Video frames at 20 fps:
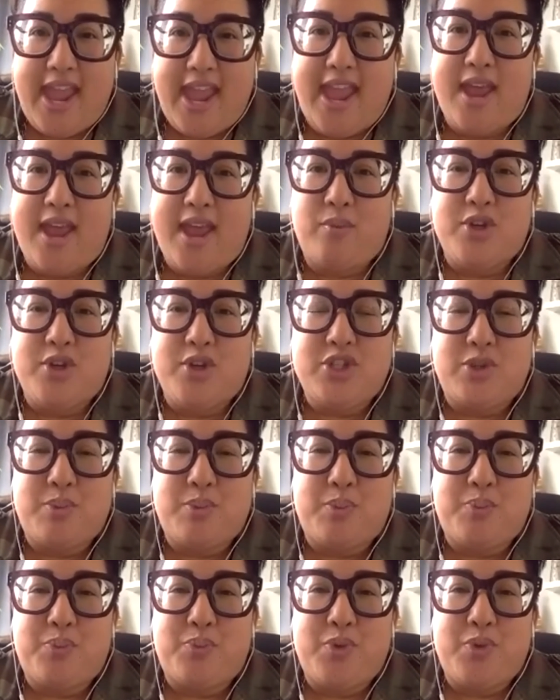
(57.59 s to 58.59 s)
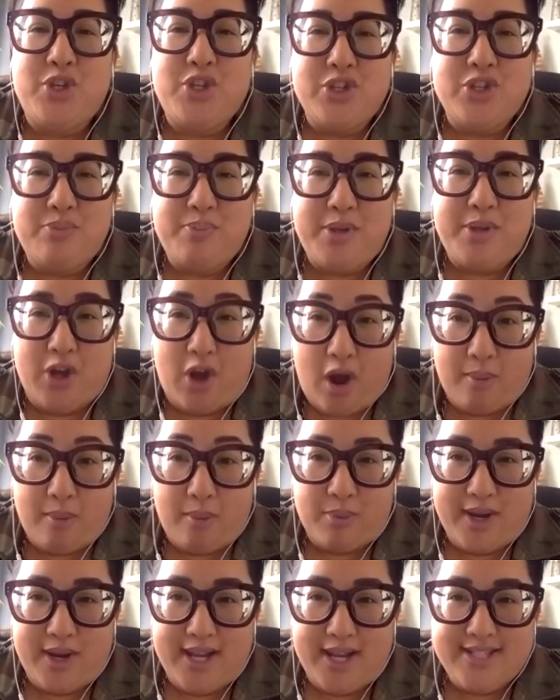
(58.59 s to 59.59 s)
and which the Region of Peel
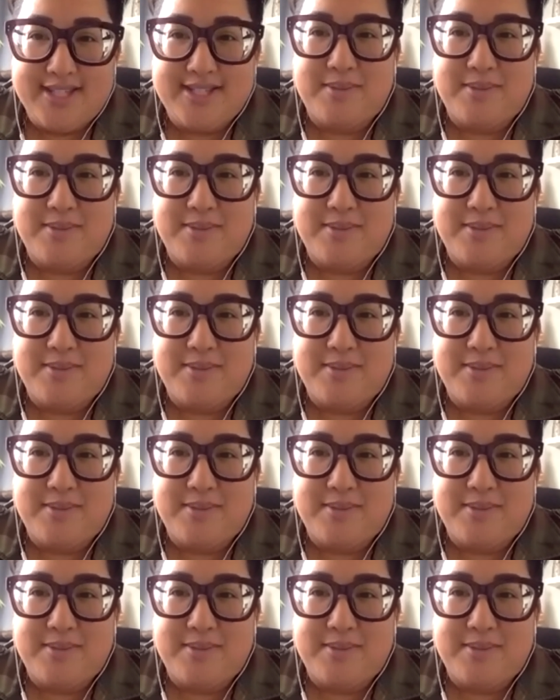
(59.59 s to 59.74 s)
operates.